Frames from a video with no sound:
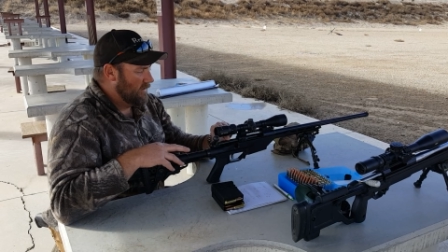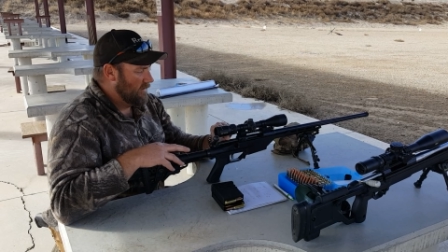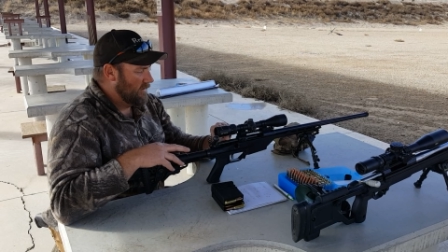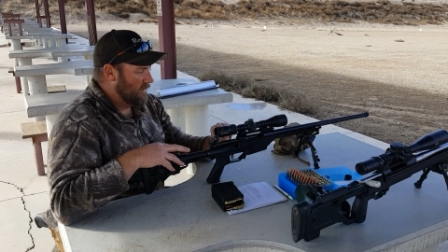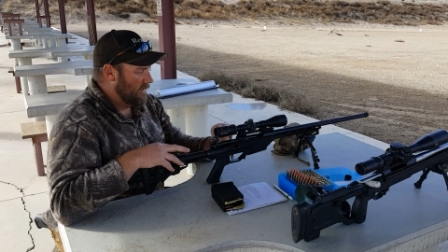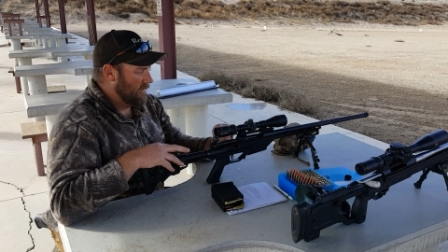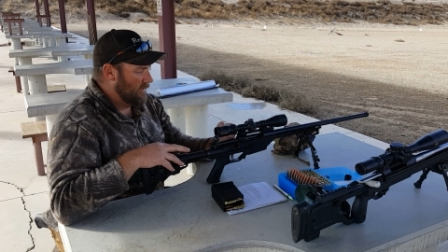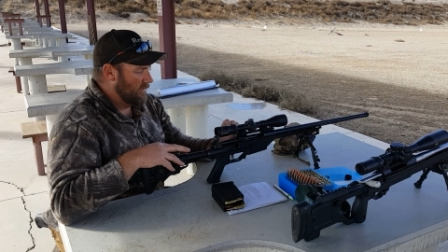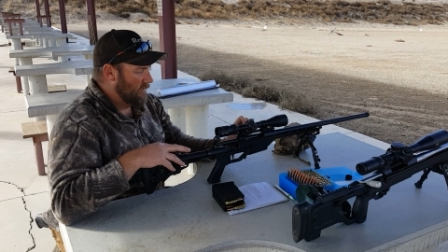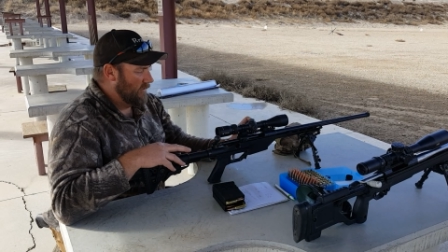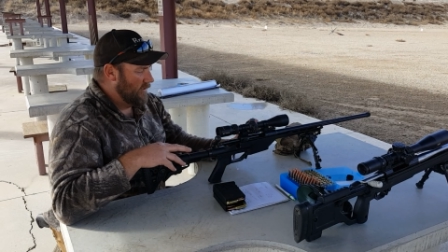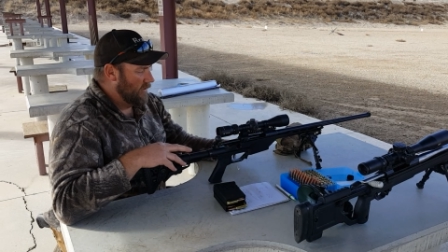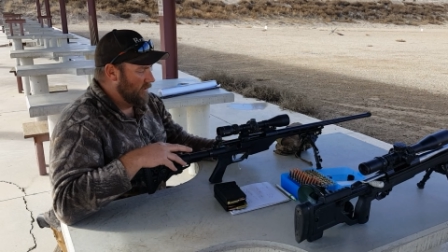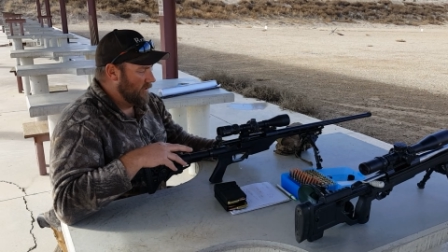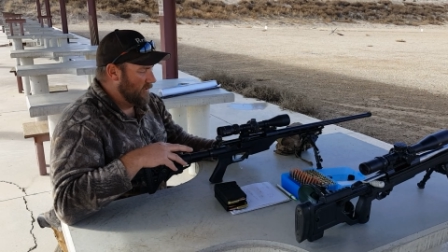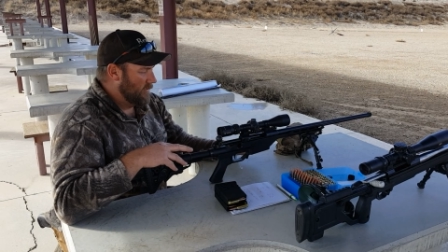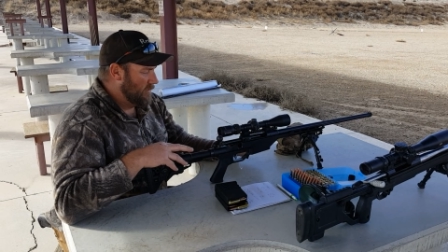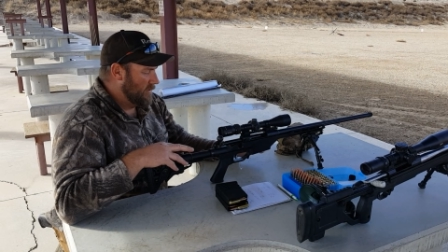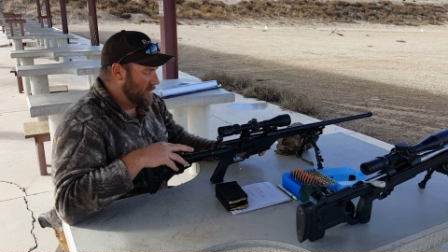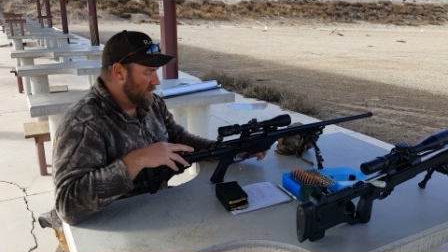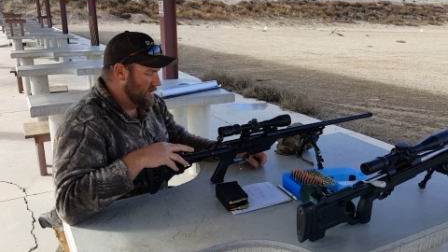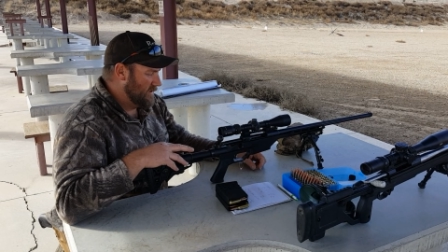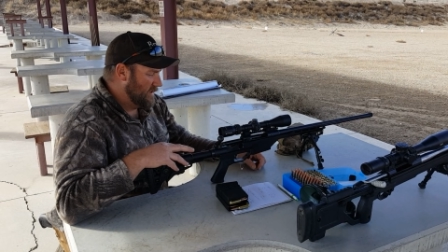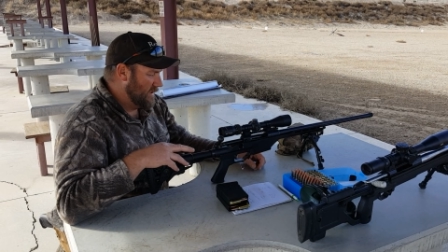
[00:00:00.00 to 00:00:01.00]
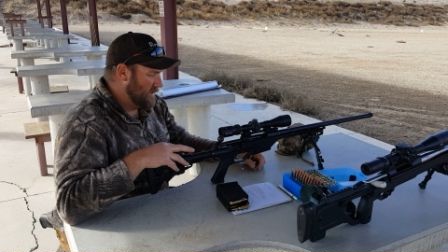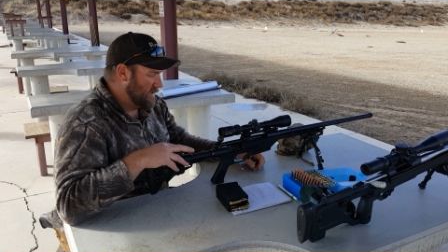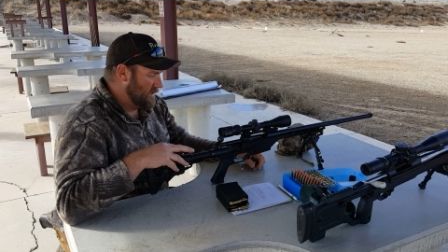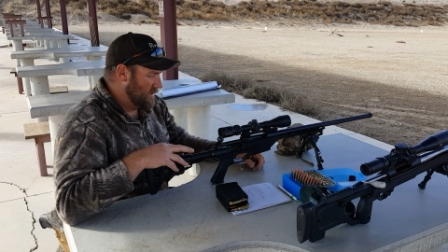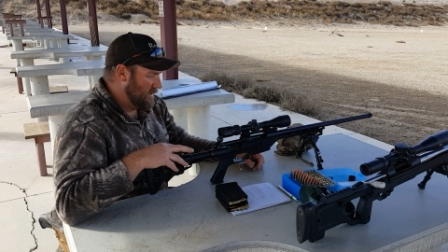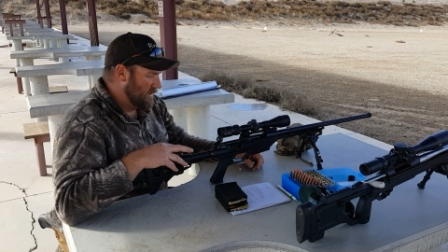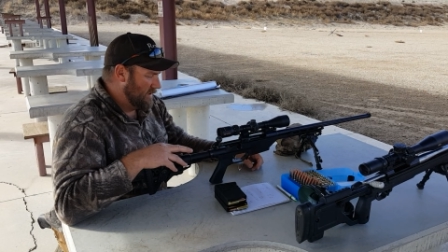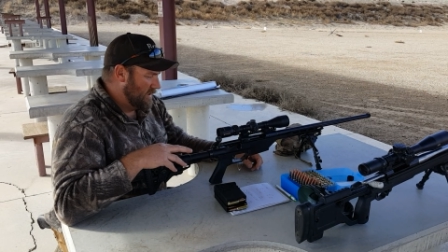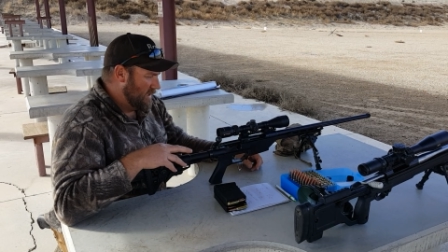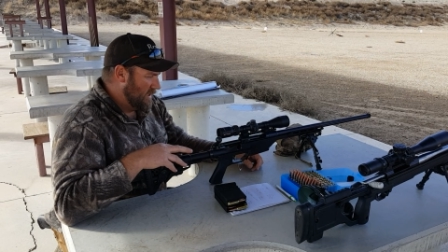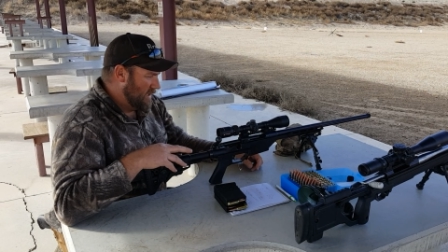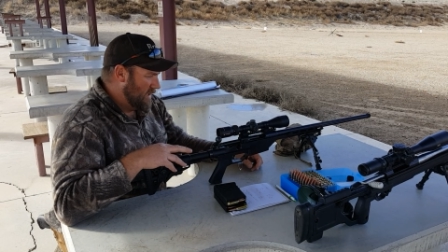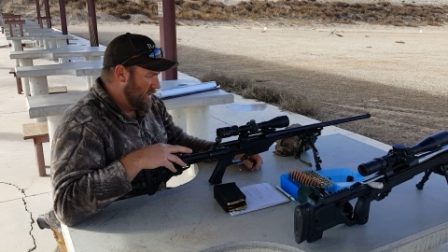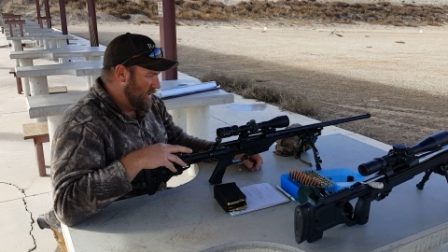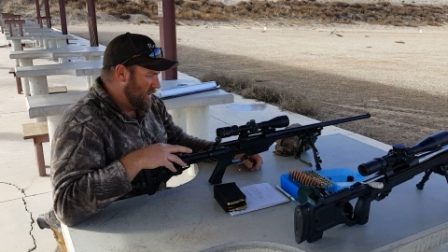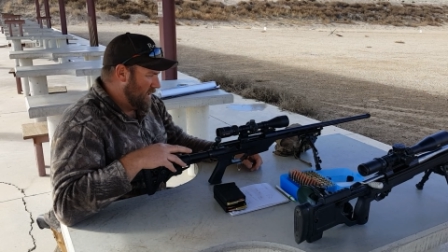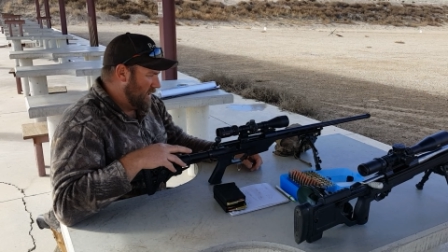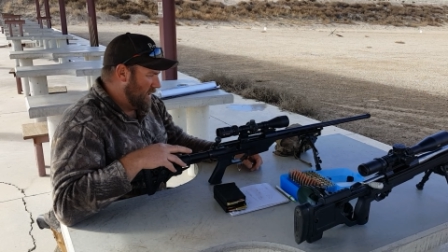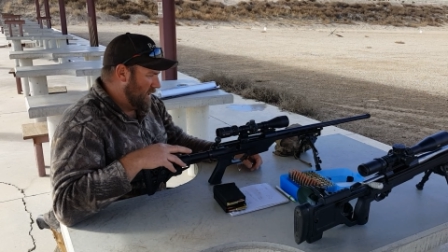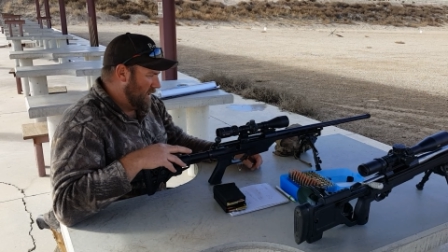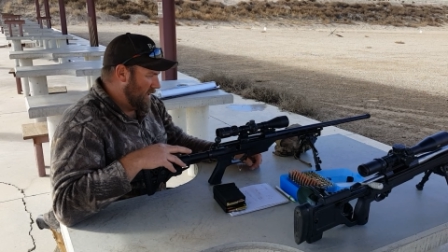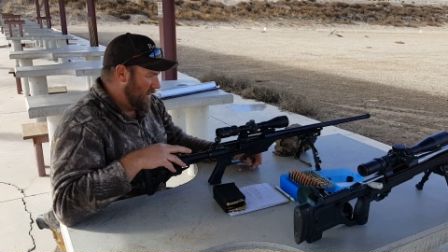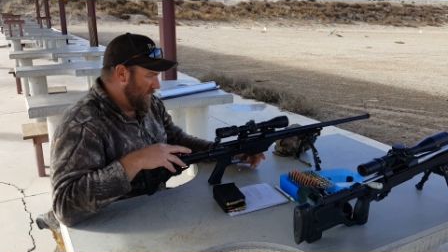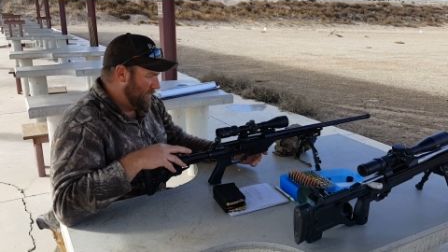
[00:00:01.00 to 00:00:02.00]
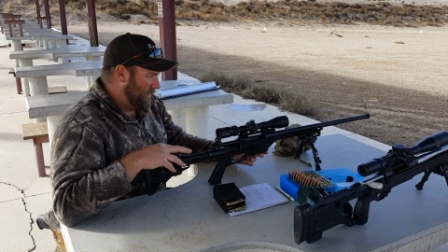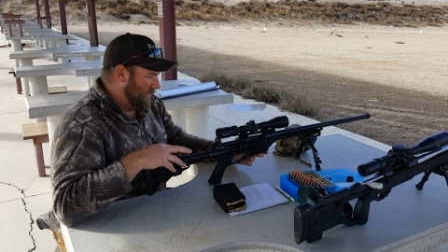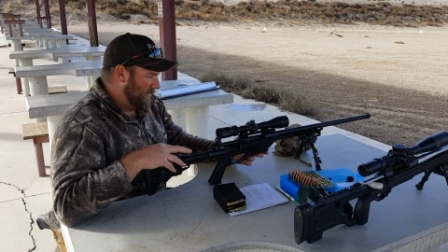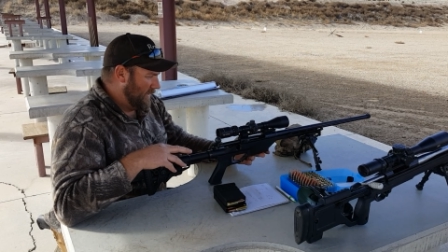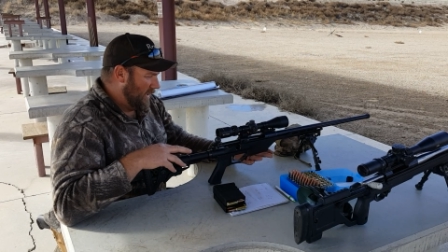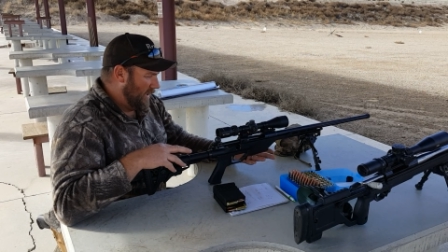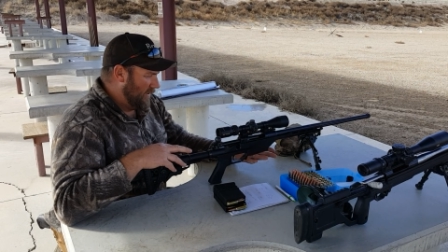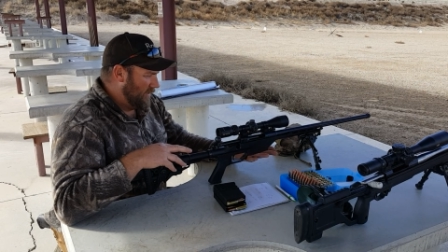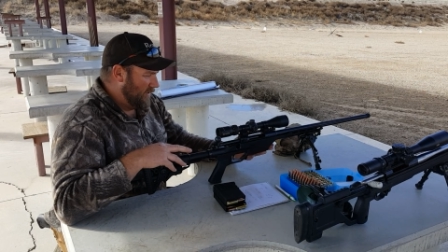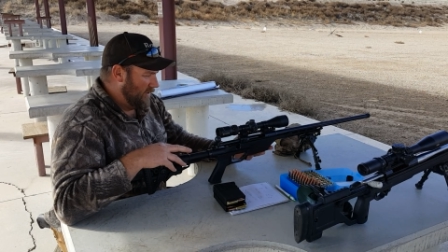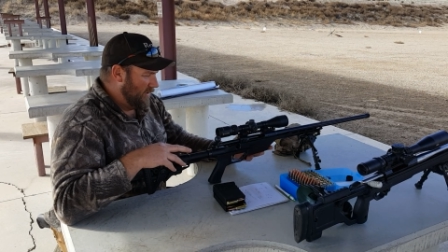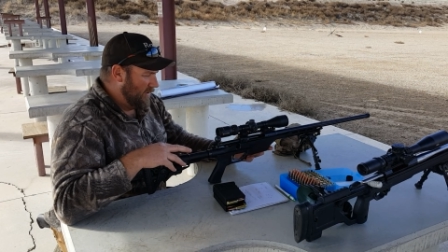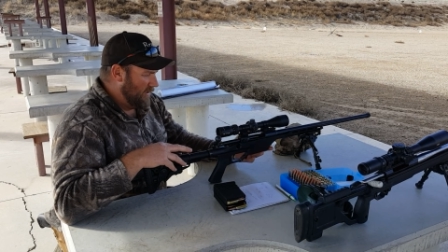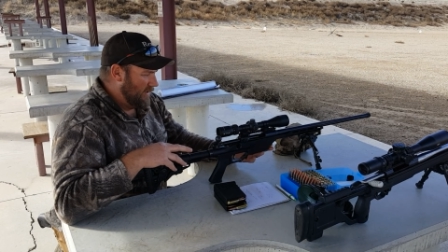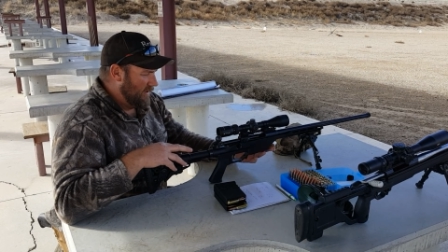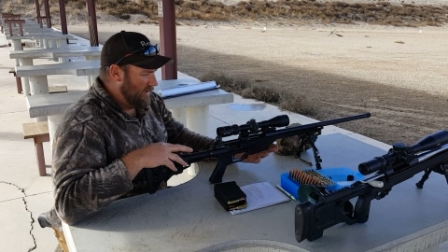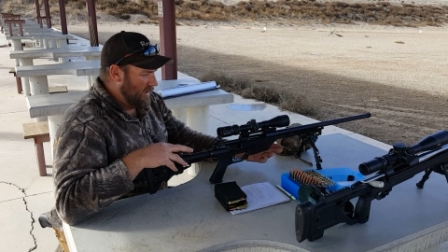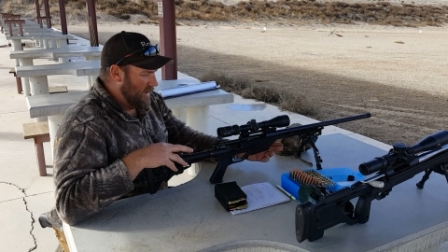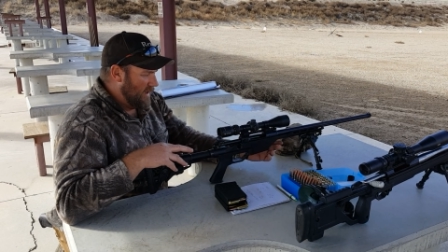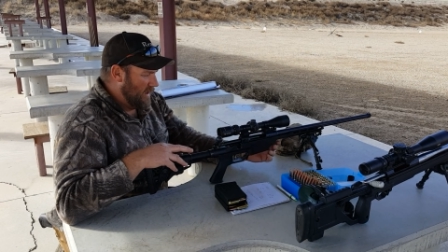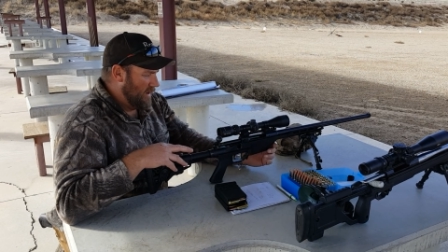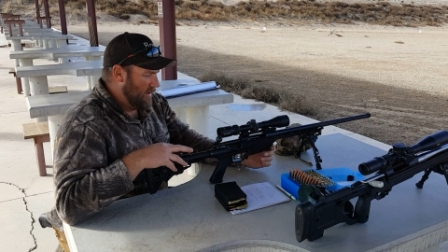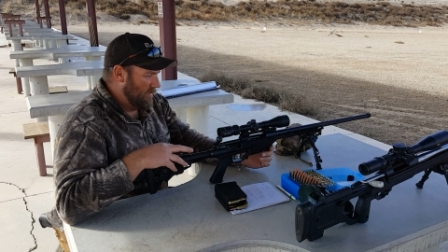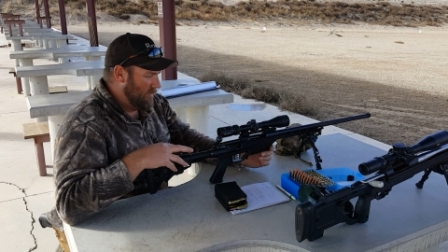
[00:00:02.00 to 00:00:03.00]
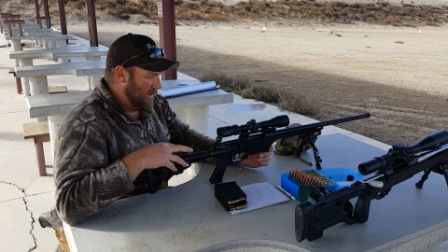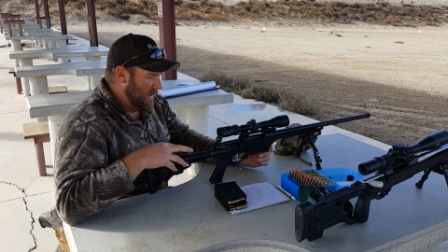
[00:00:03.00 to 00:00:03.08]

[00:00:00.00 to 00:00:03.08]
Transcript: the Ruger Precision. Another